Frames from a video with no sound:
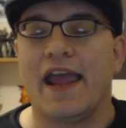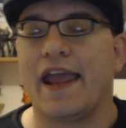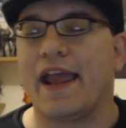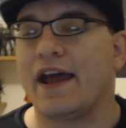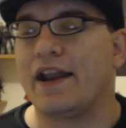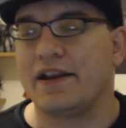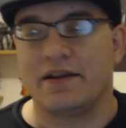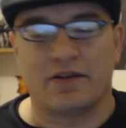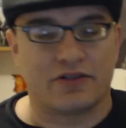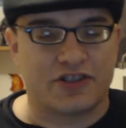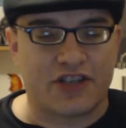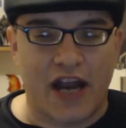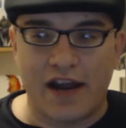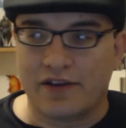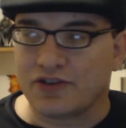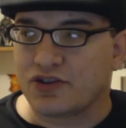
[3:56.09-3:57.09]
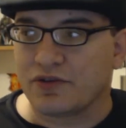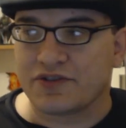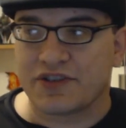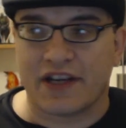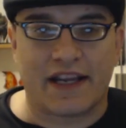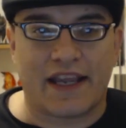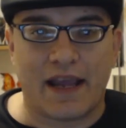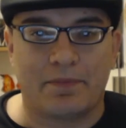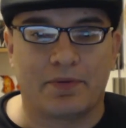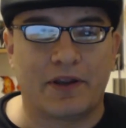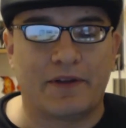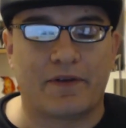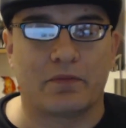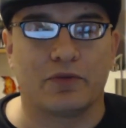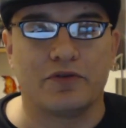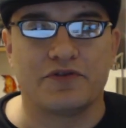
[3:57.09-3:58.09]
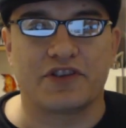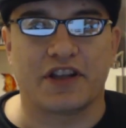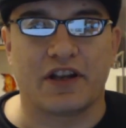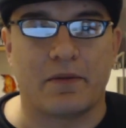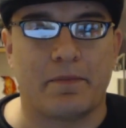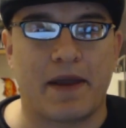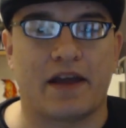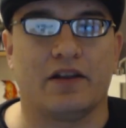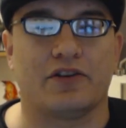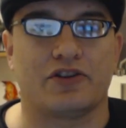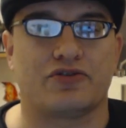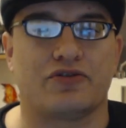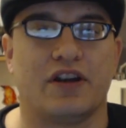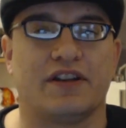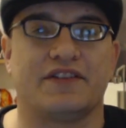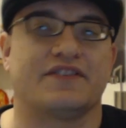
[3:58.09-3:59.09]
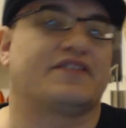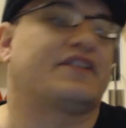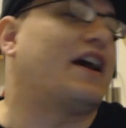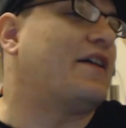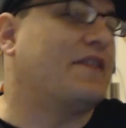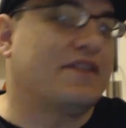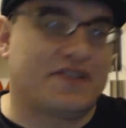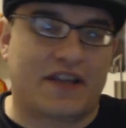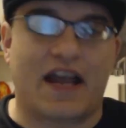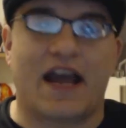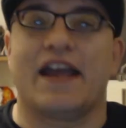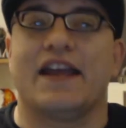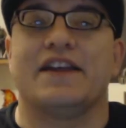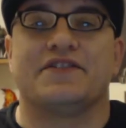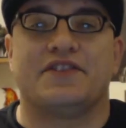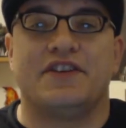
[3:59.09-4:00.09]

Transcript: And, you know, Tilestone's like, I can't believe I'm losing in a battle of strength, this guy. This guy